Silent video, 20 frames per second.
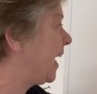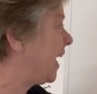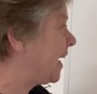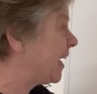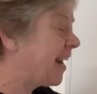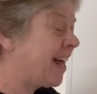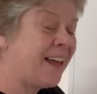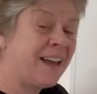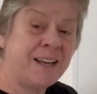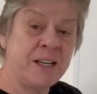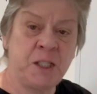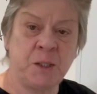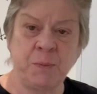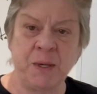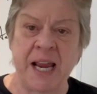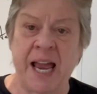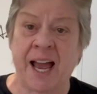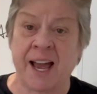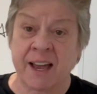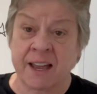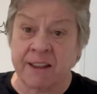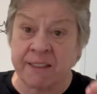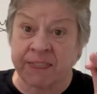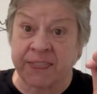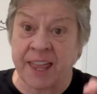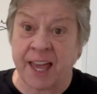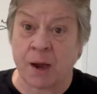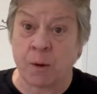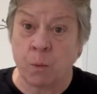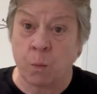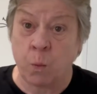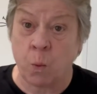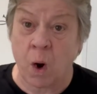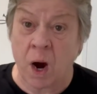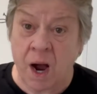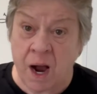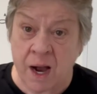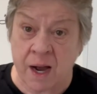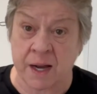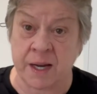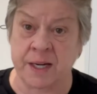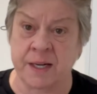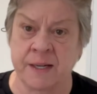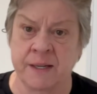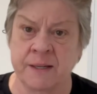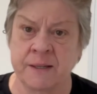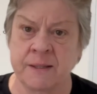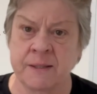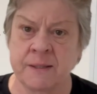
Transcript: aligned behind that why,